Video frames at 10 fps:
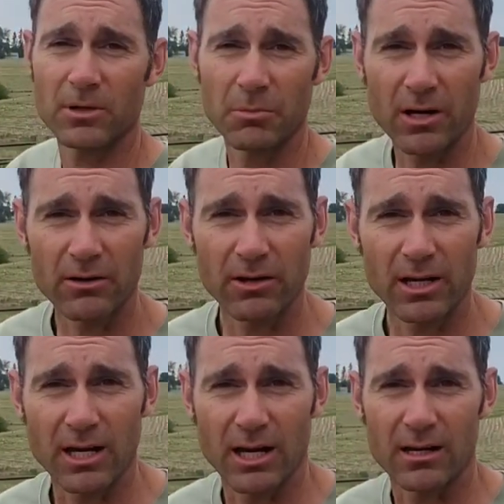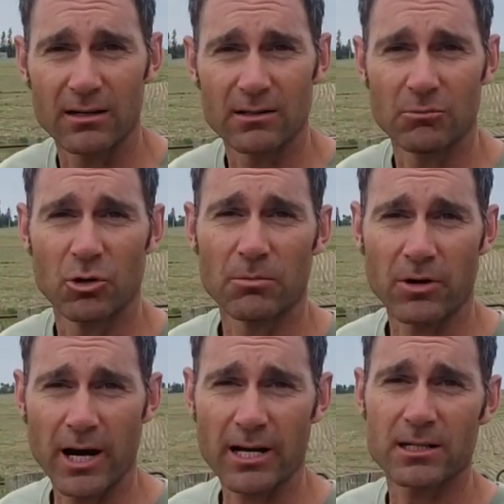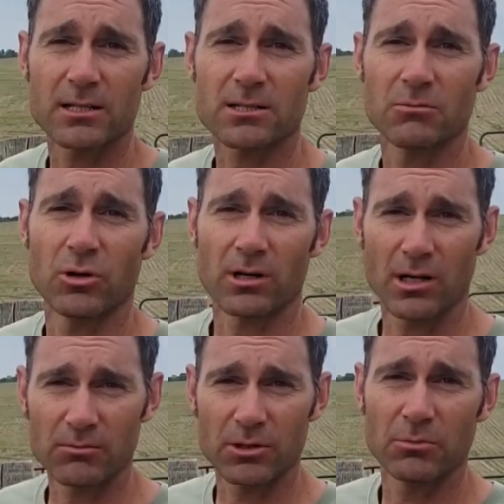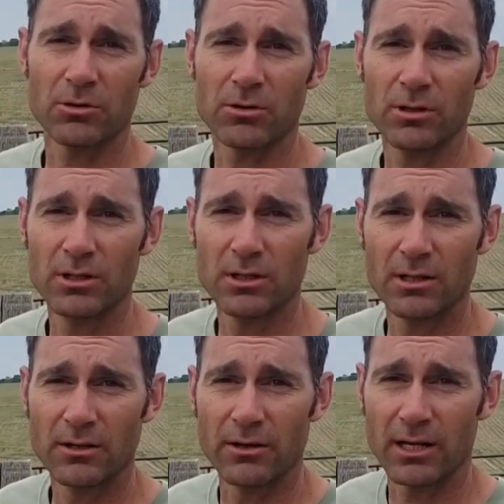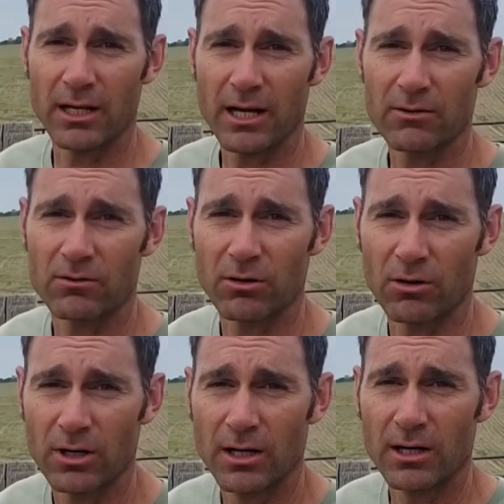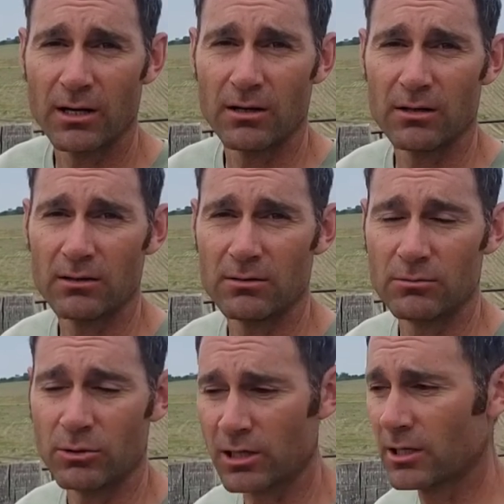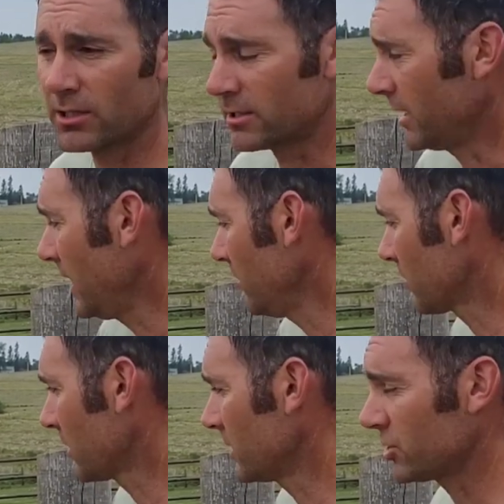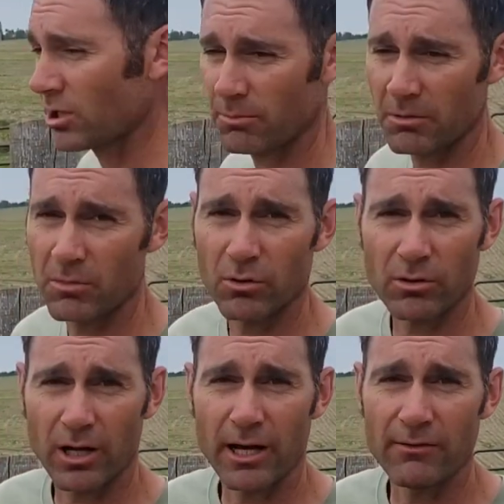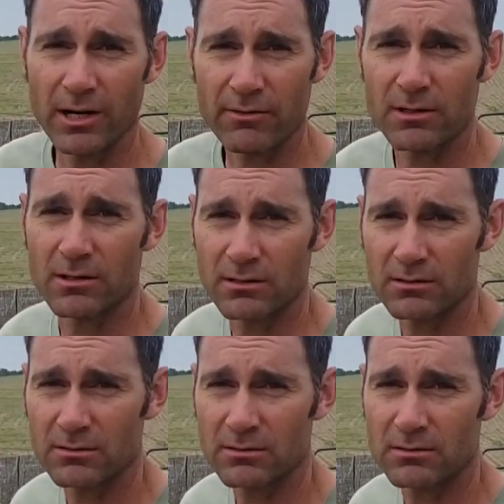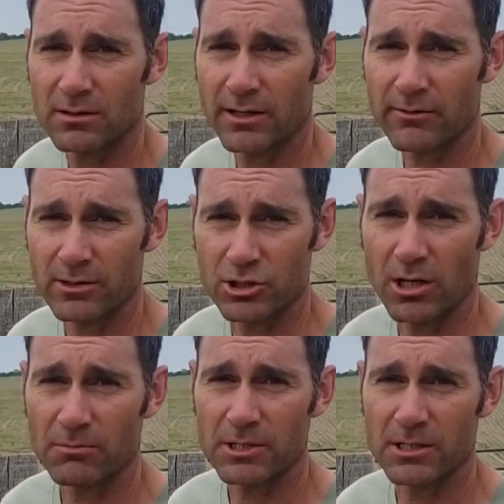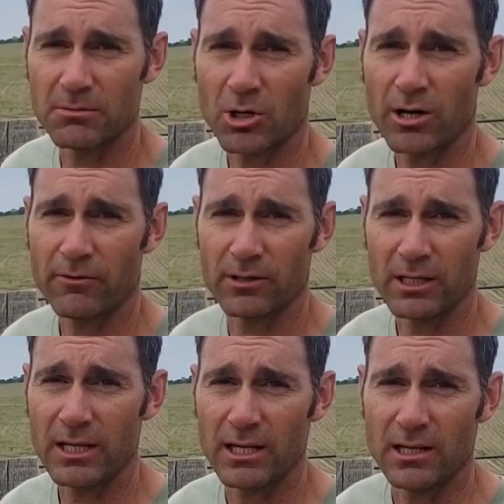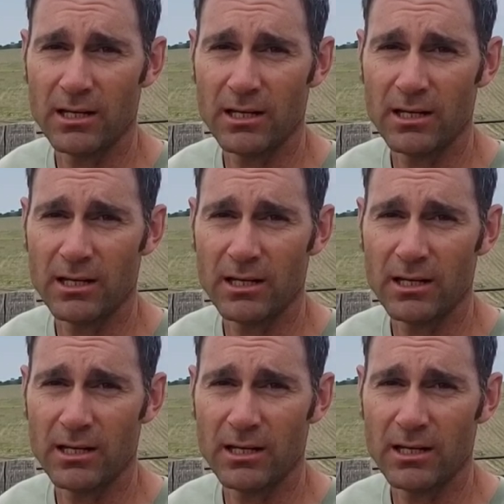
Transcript: the better they get. The more practice, the more comfortable they get. So today we're gonna jump a mule that I never jumped him off a lead,